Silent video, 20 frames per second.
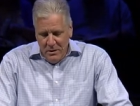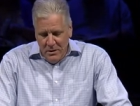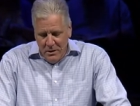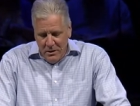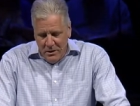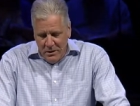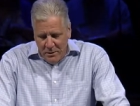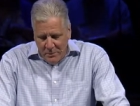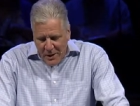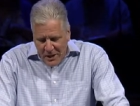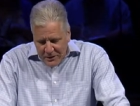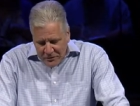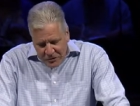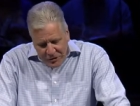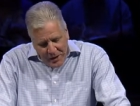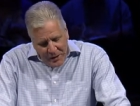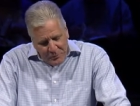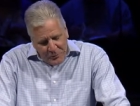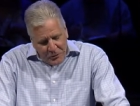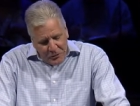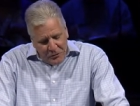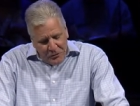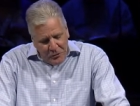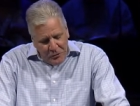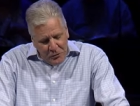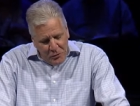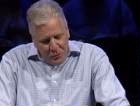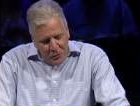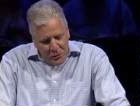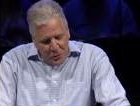Nehemiah chapter 2,
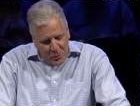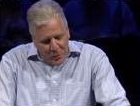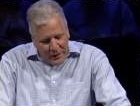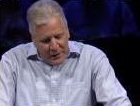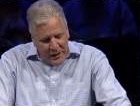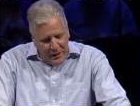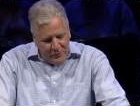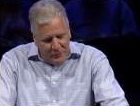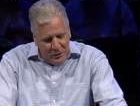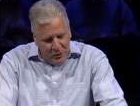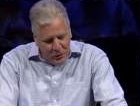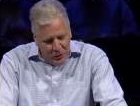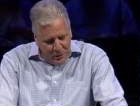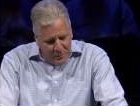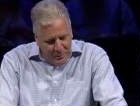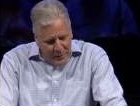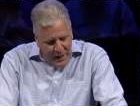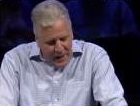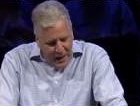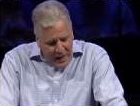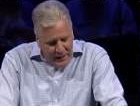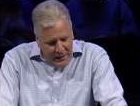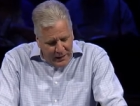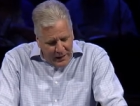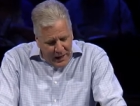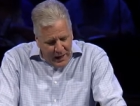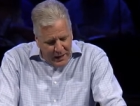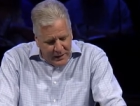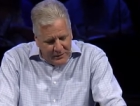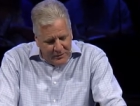you really have to look back
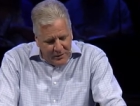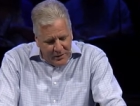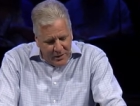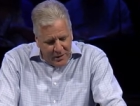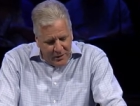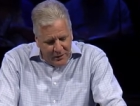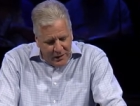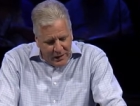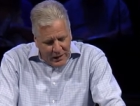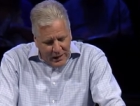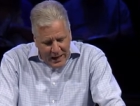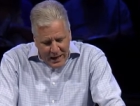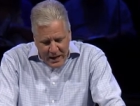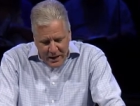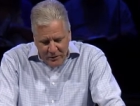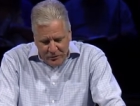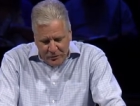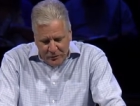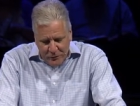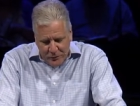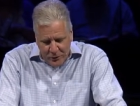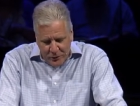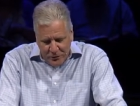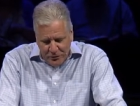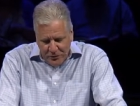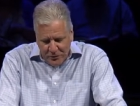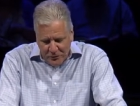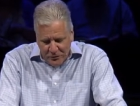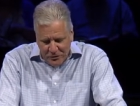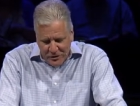at uh, the last
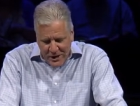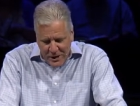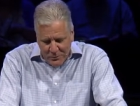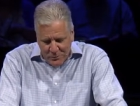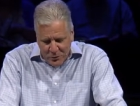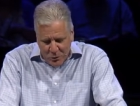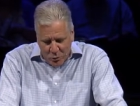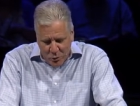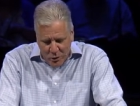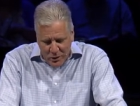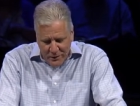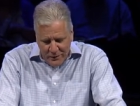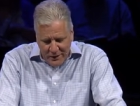verse of chapter 1.